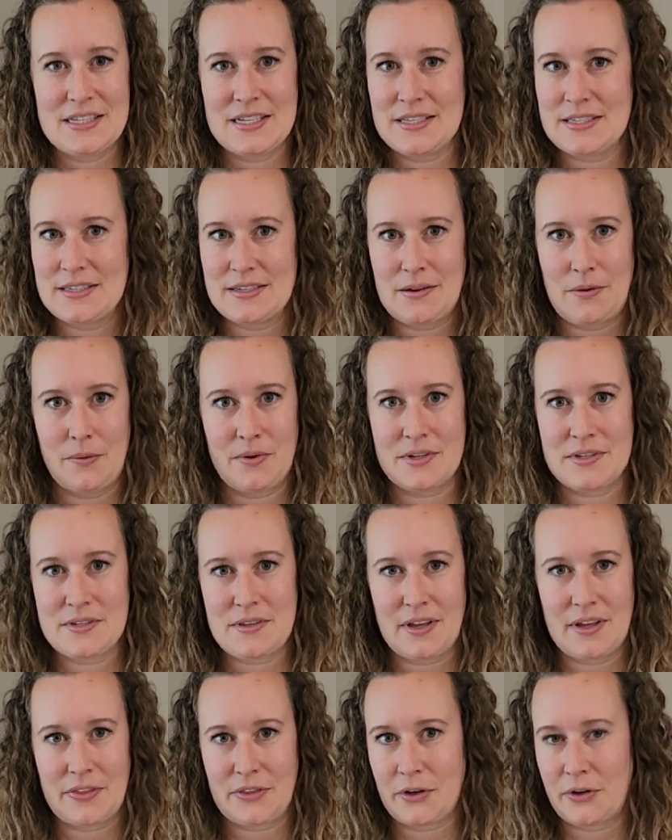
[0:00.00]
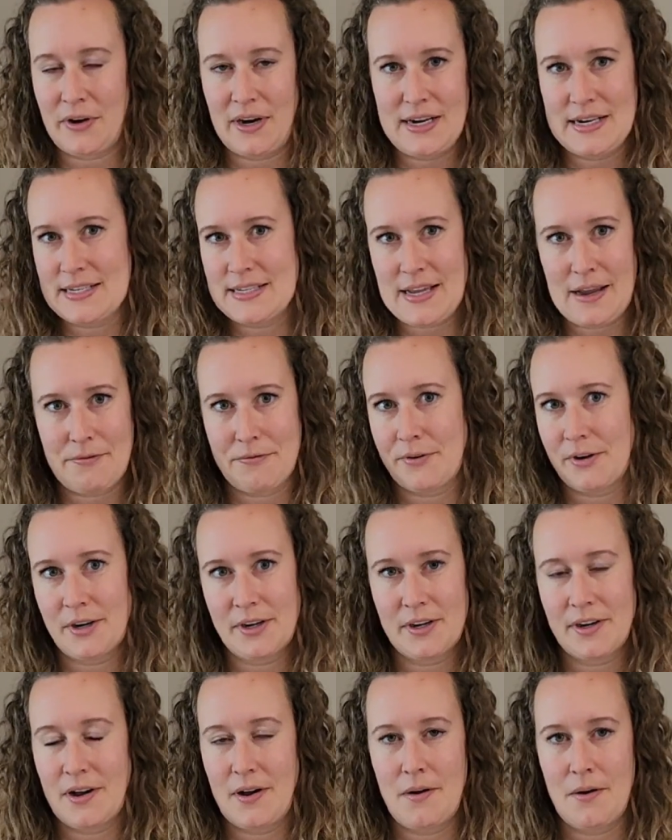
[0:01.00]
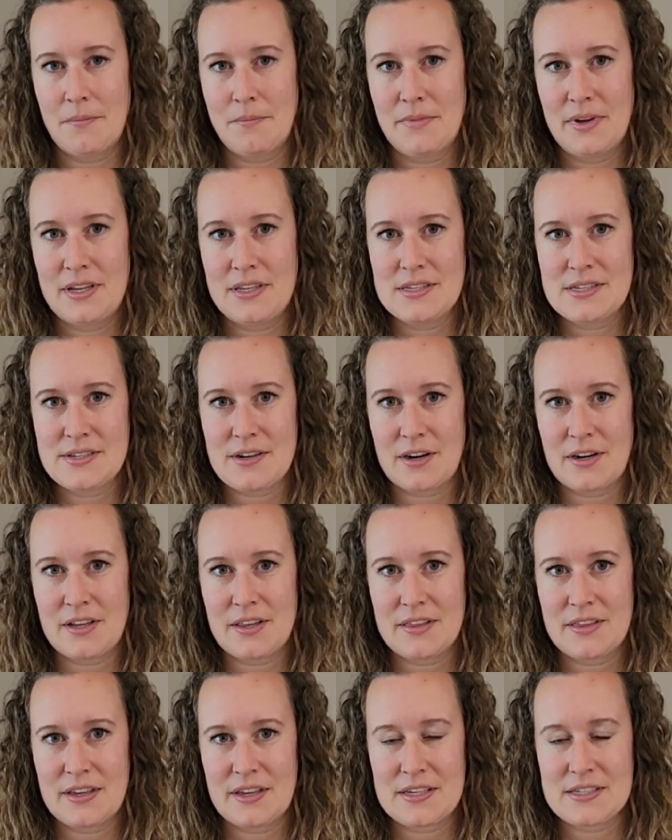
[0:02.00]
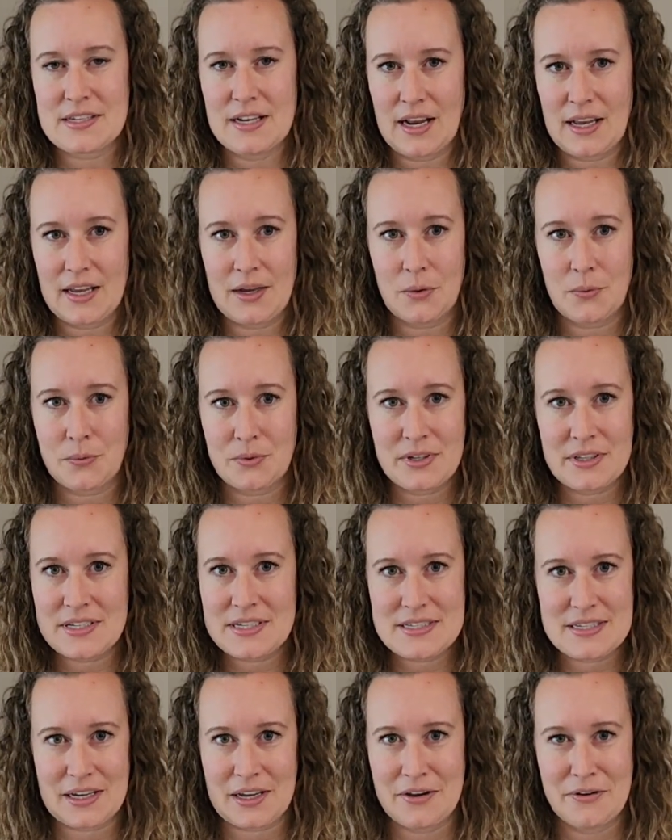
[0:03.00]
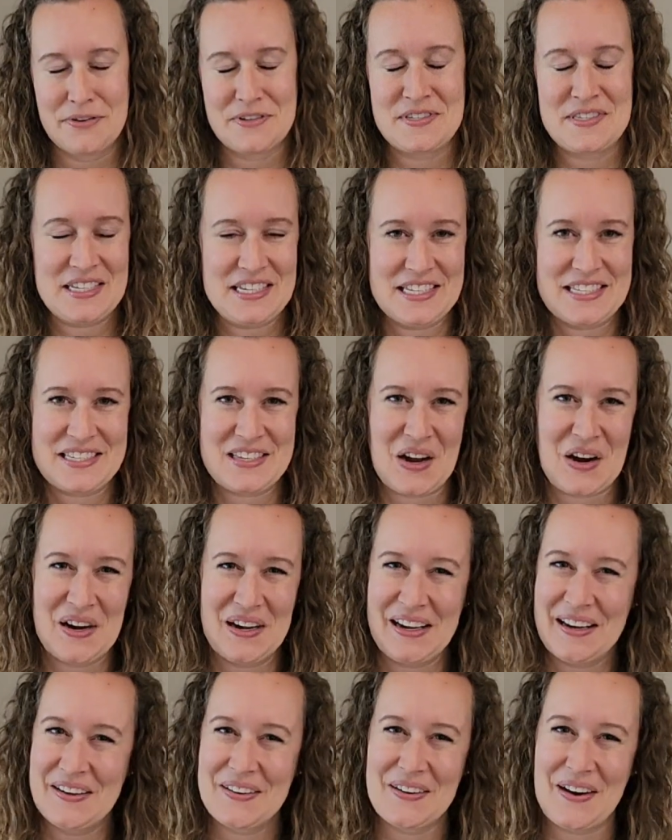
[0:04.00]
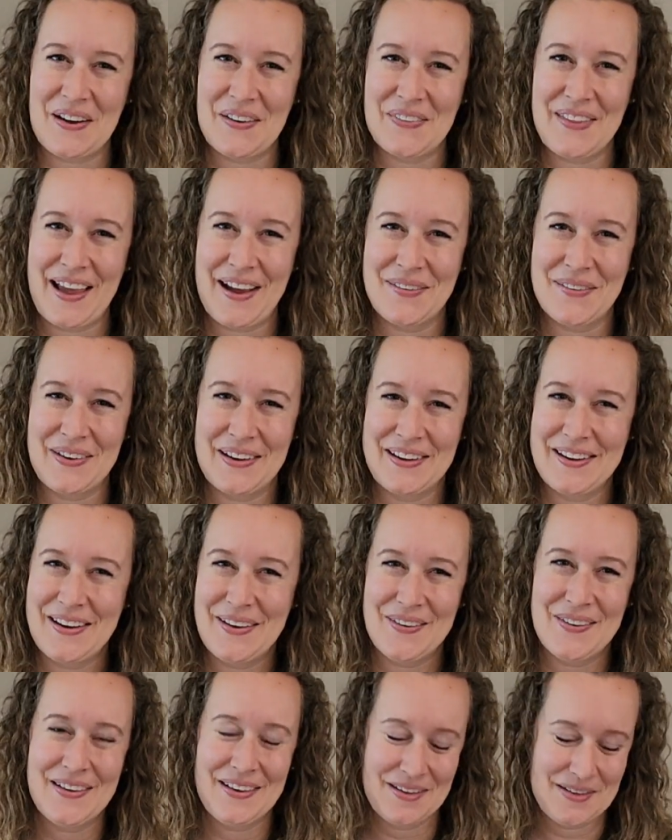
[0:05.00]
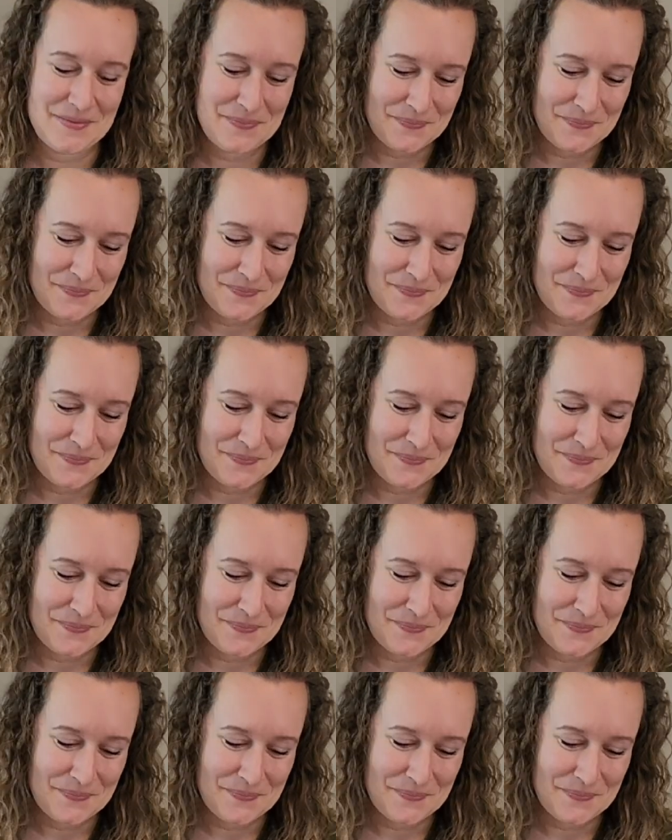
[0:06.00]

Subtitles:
It's always like the greatest effort in starting things, and I get really sick of seed starting around that window.